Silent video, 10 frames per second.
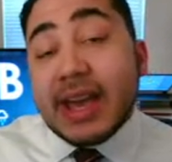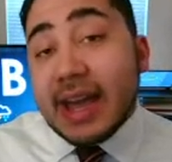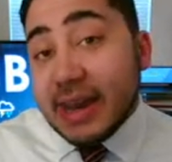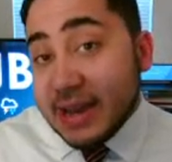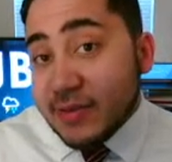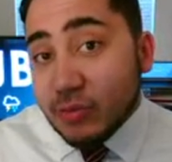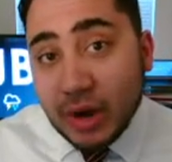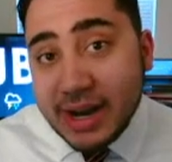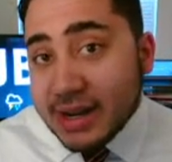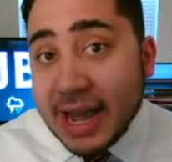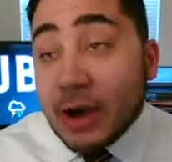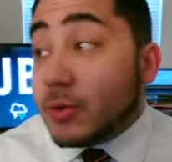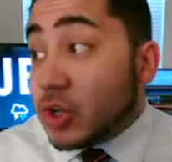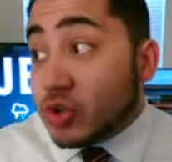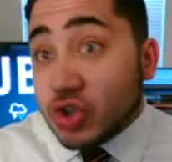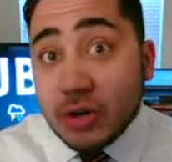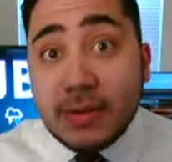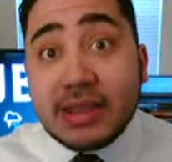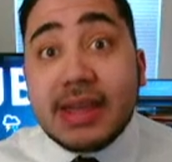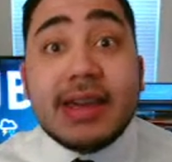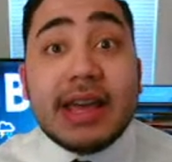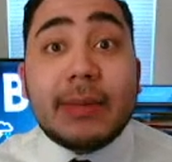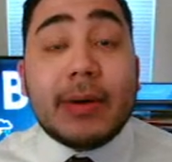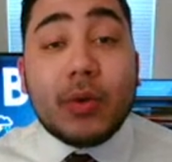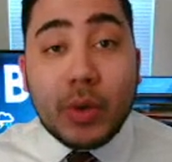and even right now, you should be thinking about